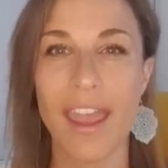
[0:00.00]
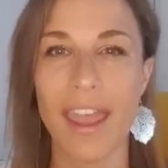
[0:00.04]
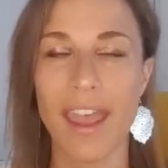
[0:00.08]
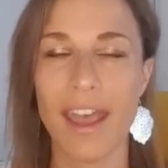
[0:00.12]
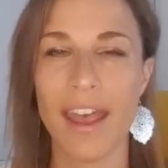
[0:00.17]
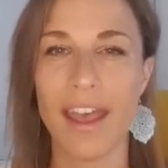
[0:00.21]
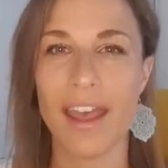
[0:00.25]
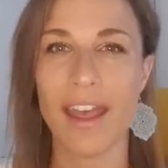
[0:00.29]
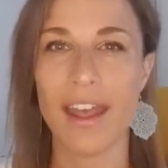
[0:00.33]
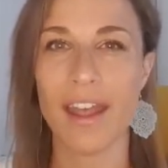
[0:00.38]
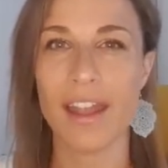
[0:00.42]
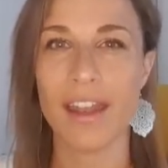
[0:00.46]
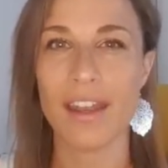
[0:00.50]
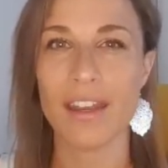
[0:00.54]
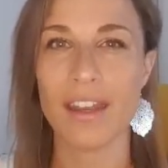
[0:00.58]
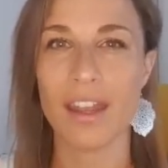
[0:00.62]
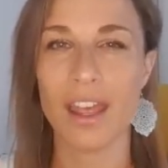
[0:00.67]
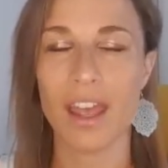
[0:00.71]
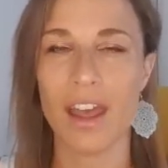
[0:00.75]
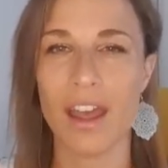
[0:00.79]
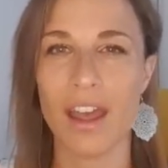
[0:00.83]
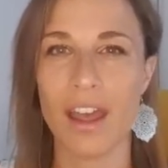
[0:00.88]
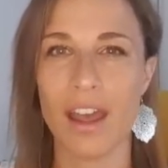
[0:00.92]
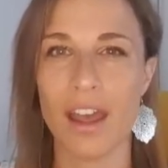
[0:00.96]
And
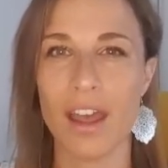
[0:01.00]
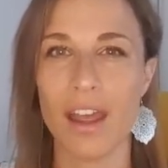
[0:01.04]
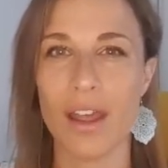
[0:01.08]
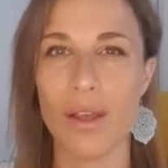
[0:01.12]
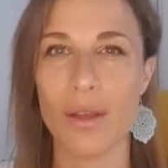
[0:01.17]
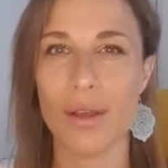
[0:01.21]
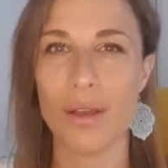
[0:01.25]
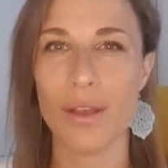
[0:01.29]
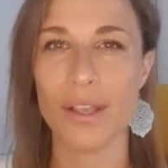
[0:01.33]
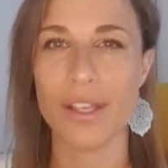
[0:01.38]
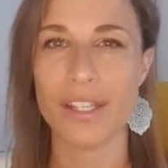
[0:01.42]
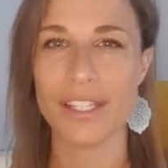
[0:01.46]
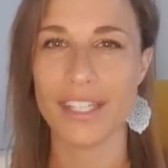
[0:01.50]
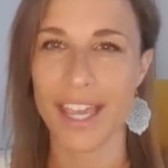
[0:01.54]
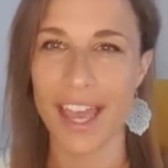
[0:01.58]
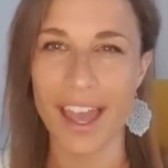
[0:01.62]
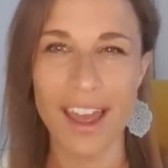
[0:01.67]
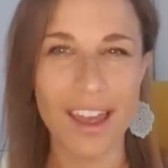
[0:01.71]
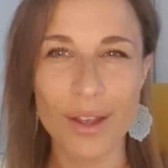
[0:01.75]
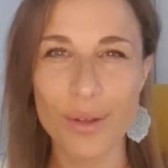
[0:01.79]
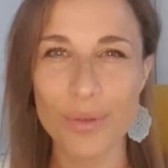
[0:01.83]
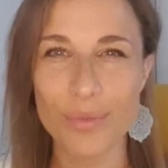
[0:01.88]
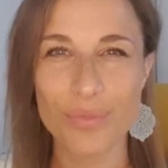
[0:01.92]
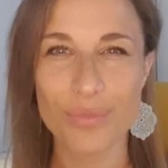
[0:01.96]
uh,
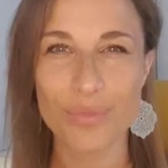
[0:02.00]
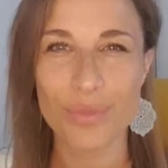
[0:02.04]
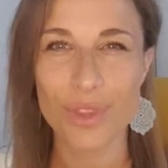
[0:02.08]
yeah,